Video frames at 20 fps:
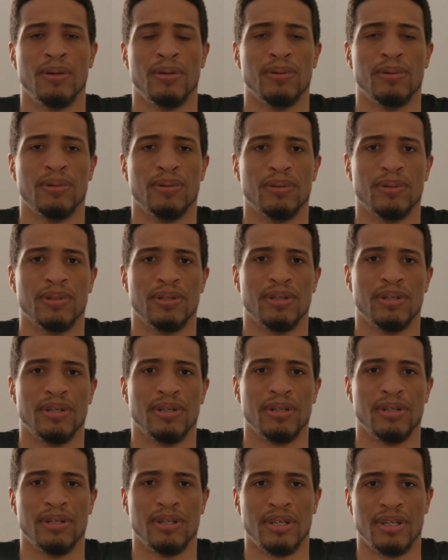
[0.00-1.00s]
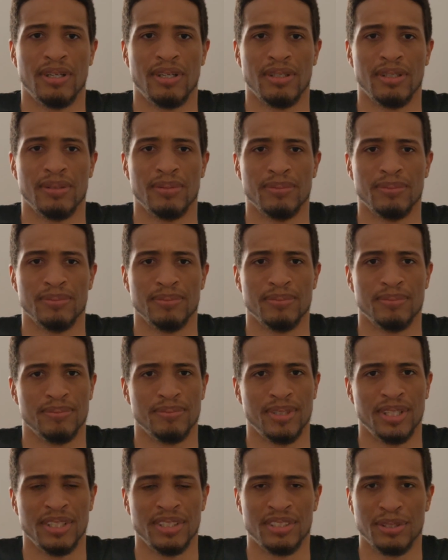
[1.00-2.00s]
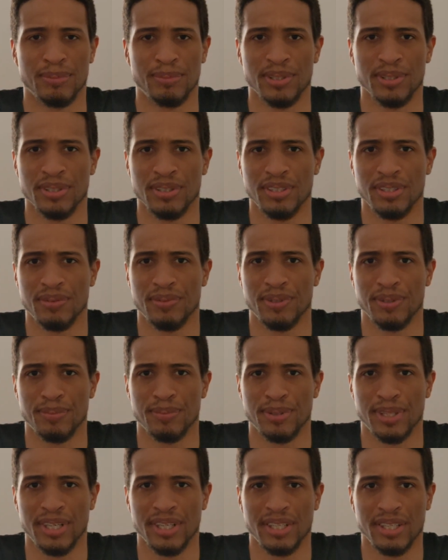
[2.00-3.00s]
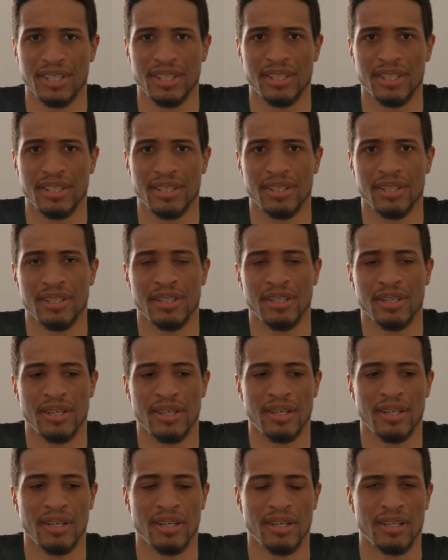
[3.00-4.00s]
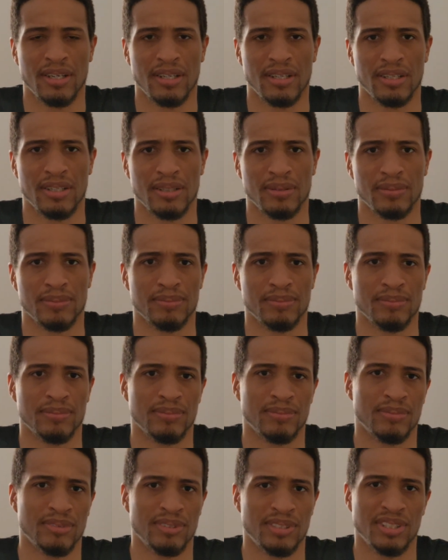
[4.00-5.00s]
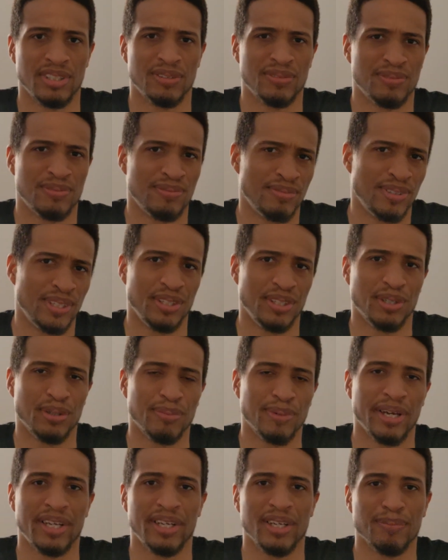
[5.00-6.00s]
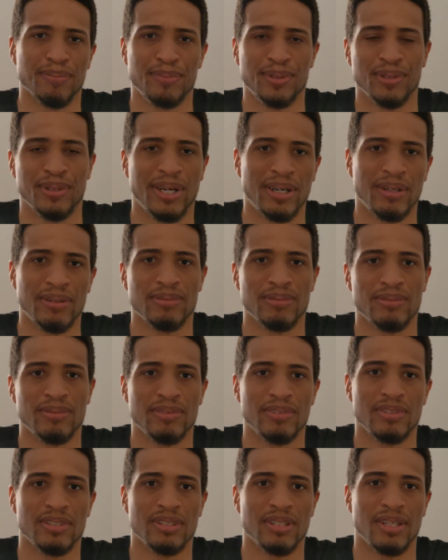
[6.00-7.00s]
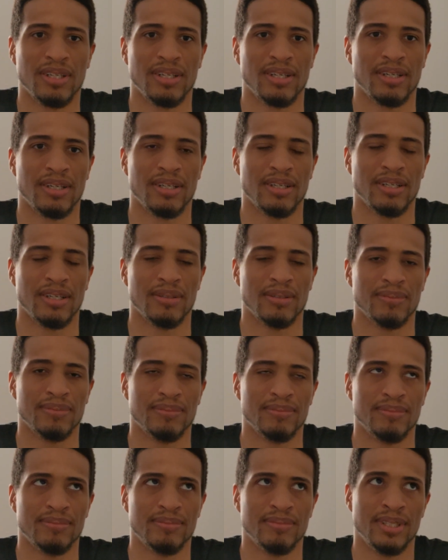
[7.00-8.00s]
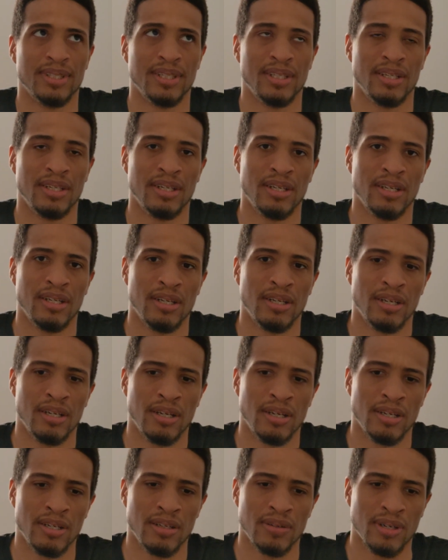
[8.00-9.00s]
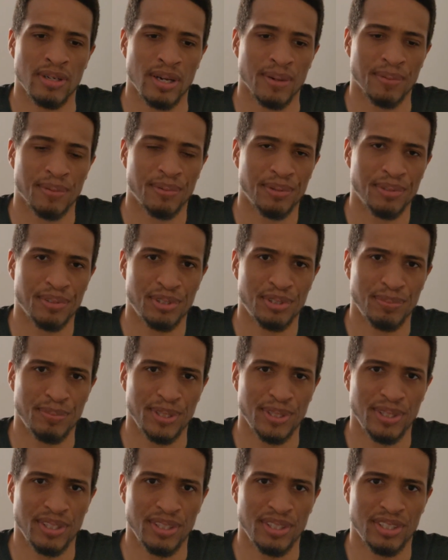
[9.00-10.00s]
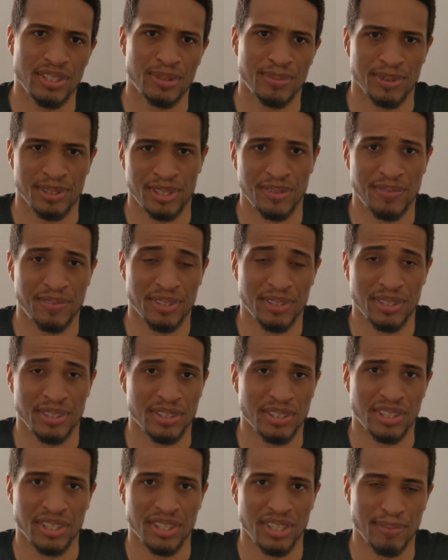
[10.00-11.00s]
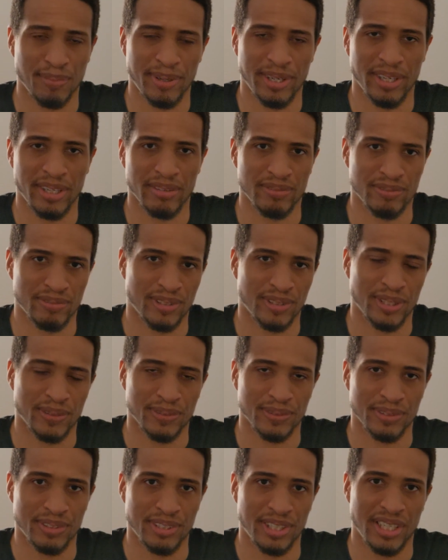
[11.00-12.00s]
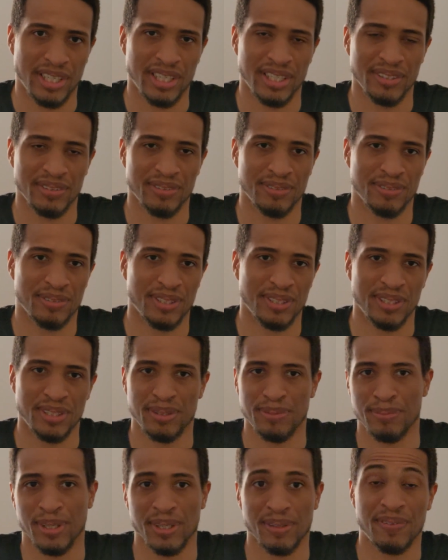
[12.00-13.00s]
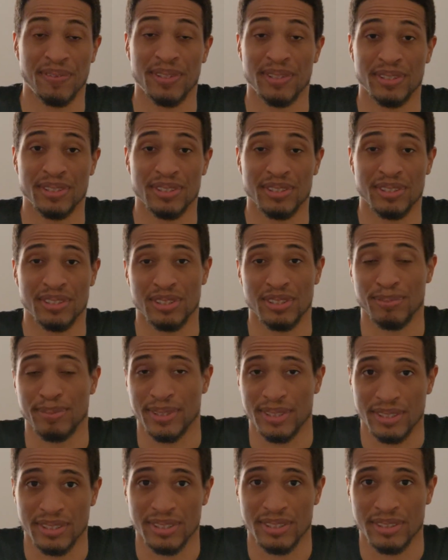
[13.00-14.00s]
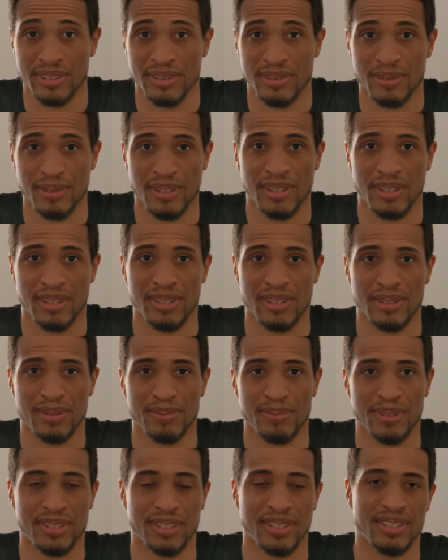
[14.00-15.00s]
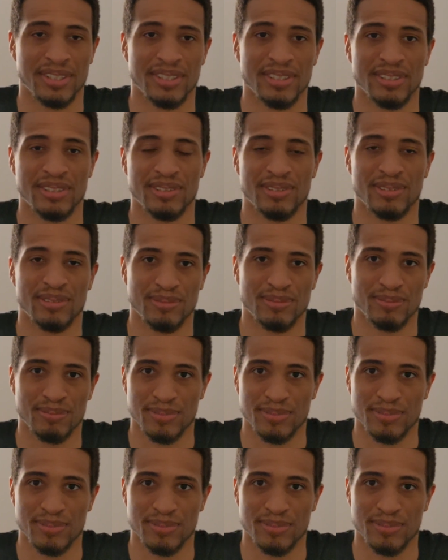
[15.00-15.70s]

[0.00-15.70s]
or um, instability when braking, um, this video might help you out. Um, I'm going to be specifically talking about front wheel drive MacPherson suspension um, because